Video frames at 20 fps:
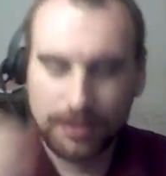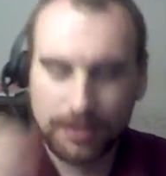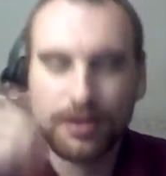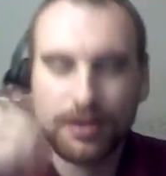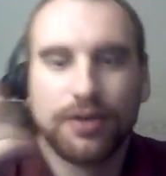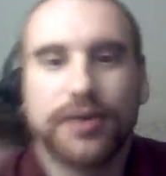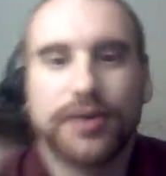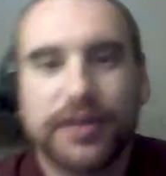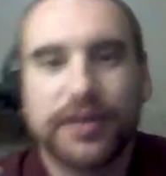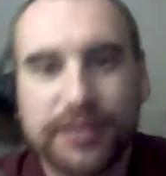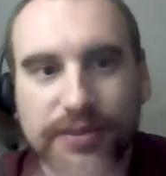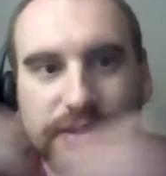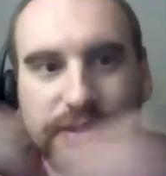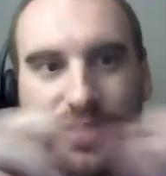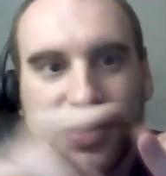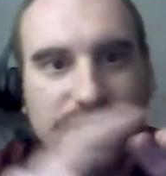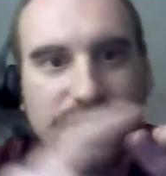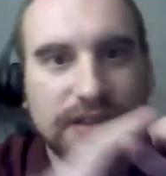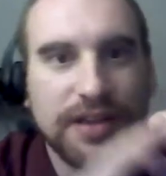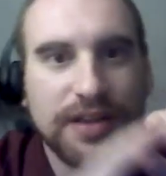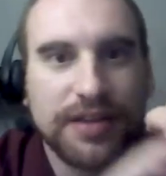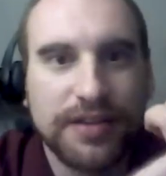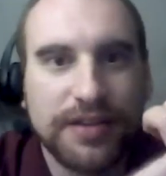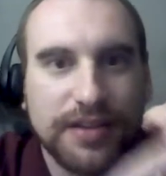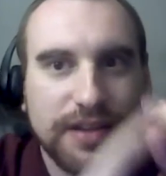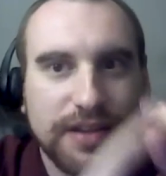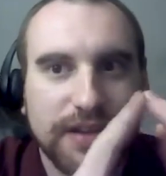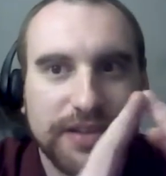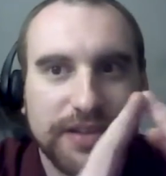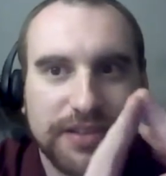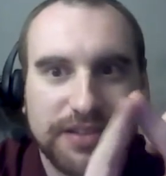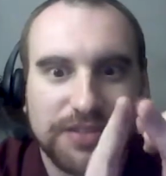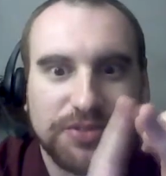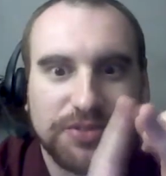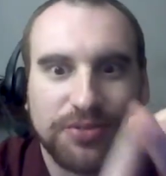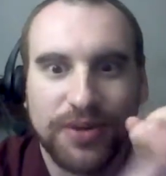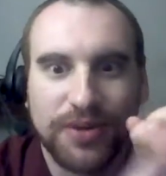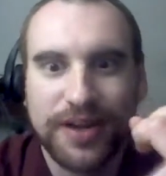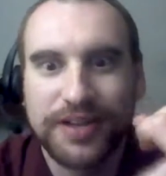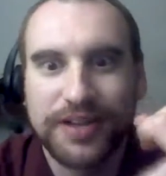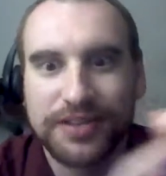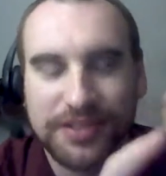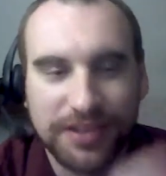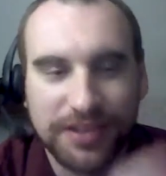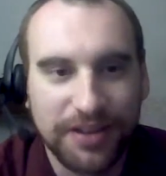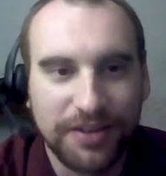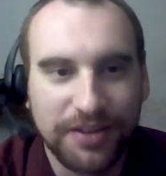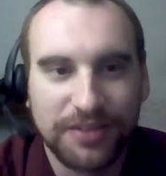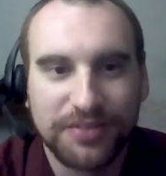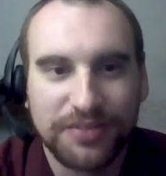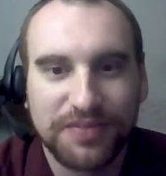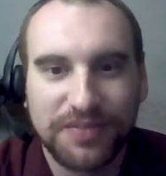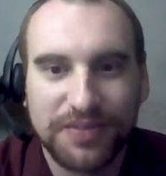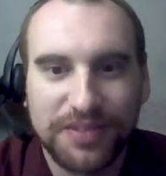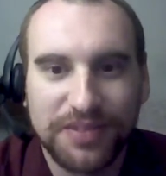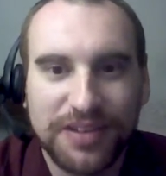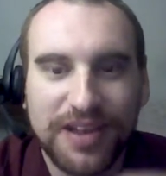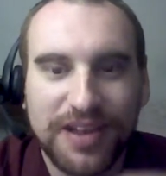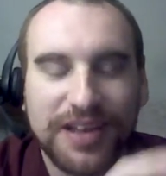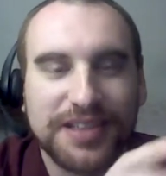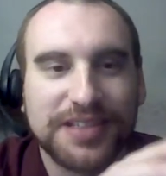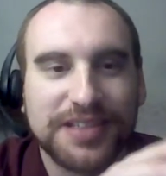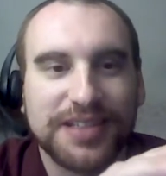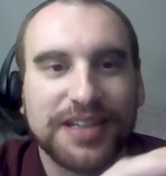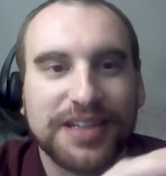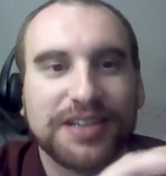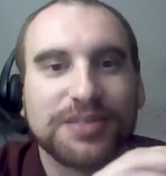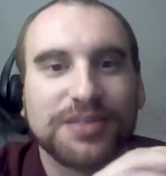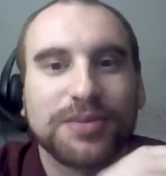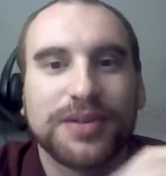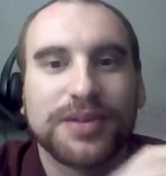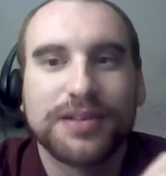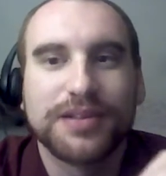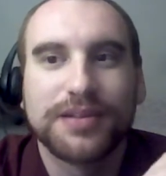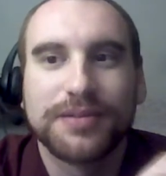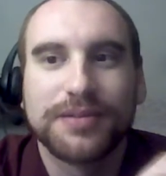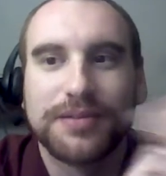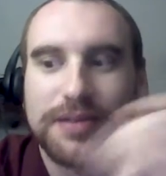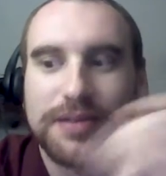Okay, so his son and his grandson. For God's sakes, what is this?